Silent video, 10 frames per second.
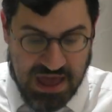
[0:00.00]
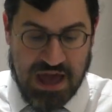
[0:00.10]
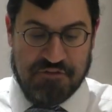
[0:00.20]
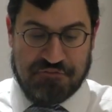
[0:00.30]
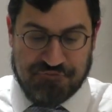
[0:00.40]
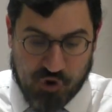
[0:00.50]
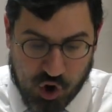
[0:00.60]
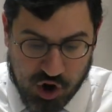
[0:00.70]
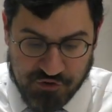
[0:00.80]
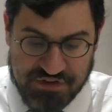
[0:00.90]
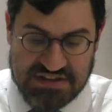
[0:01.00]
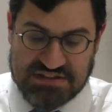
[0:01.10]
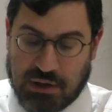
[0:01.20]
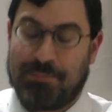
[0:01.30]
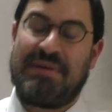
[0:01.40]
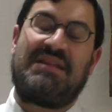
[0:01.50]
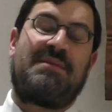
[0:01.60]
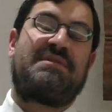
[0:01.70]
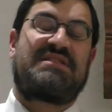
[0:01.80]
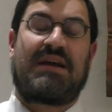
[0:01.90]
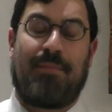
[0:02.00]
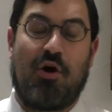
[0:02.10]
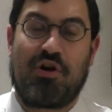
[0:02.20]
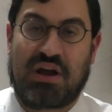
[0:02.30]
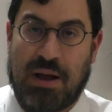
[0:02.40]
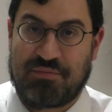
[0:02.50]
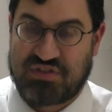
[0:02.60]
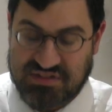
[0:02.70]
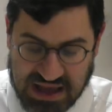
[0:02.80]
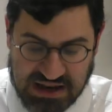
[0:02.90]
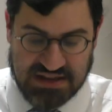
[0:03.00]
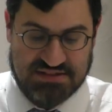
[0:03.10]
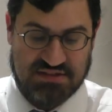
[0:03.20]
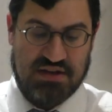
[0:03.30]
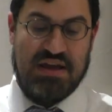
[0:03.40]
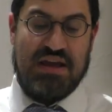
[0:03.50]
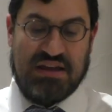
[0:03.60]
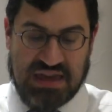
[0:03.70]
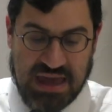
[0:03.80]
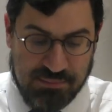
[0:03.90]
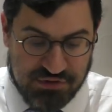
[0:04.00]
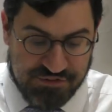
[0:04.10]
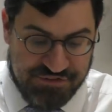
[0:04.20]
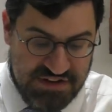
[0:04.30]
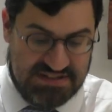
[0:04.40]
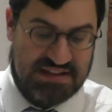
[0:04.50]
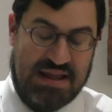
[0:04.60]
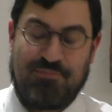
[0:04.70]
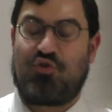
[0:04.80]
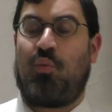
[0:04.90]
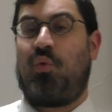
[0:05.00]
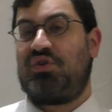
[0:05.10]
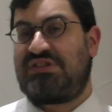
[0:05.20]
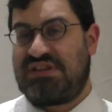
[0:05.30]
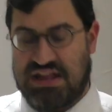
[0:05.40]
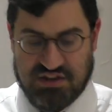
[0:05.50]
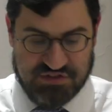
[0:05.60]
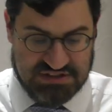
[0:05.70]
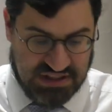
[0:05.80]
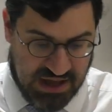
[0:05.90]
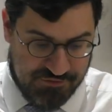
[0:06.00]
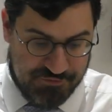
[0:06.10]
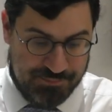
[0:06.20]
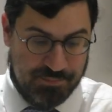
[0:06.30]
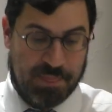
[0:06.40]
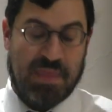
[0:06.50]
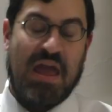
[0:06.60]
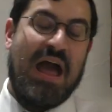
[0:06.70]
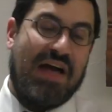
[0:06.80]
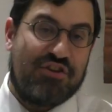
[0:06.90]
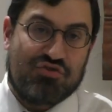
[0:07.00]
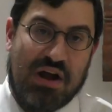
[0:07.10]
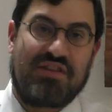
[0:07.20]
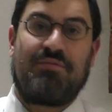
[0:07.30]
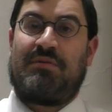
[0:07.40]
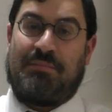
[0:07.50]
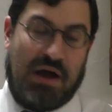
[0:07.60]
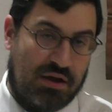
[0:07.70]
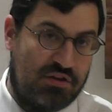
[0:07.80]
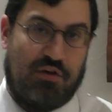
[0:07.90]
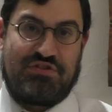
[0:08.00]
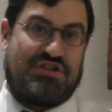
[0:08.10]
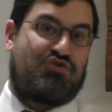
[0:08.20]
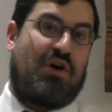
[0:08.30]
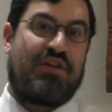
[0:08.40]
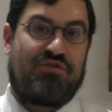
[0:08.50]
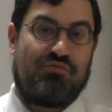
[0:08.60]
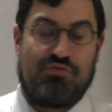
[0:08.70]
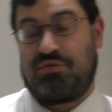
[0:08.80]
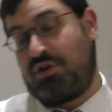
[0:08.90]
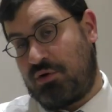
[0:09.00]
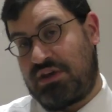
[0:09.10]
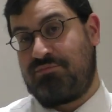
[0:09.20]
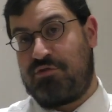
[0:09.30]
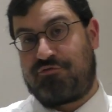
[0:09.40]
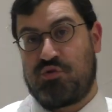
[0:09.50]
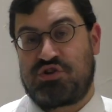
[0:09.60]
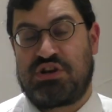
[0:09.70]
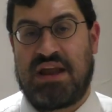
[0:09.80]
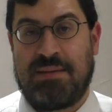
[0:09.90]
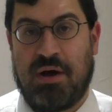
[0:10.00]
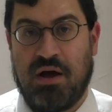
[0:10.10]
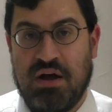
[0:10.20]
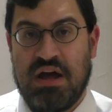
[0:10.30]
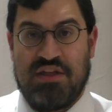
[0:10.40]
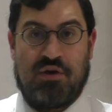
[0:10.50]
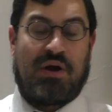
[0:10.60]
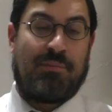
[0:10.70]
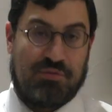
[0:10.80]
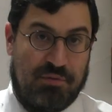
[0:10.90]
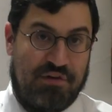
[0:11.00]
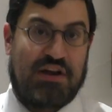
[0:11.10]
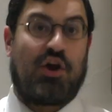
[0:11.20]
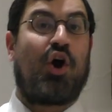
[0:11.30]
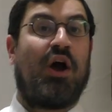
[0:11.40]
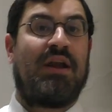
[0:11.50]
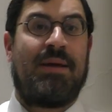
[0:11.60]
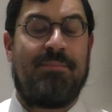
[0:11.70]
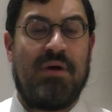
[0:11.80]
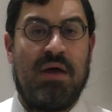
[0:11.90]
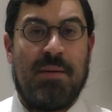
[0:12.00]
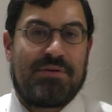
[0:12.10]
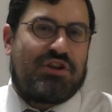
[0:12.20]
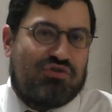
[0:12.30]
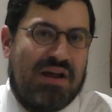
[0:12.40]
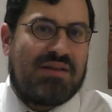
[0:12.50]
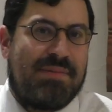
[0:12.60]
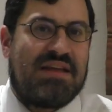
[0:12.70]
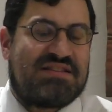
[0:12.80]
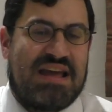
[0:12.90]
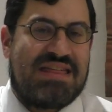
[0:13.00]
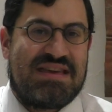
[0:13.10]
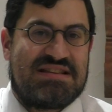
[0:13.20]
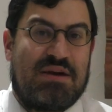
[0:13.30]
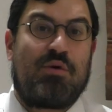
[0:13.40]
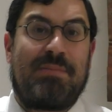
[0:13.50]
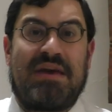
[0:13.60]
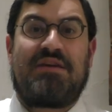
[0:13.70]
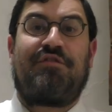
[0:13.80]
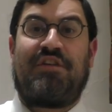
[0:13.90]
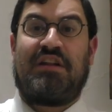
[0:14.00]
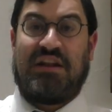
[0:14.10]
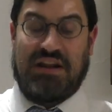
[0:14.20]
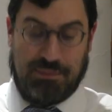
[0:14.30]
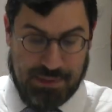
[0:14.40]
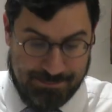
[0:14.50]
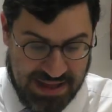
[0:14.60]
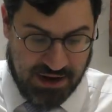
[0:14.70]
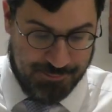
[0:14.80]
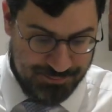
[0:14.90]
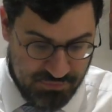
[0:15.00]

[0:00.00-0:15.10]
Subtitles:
And 4 of his Talmidim, as the Gemara comes to tell us, came to visit him towards the end of his life. And they tried to, they obviously tried to, give him a fuah shalema. They'll come to him with cholim, but they tried to say things that would make him feel a little bit better.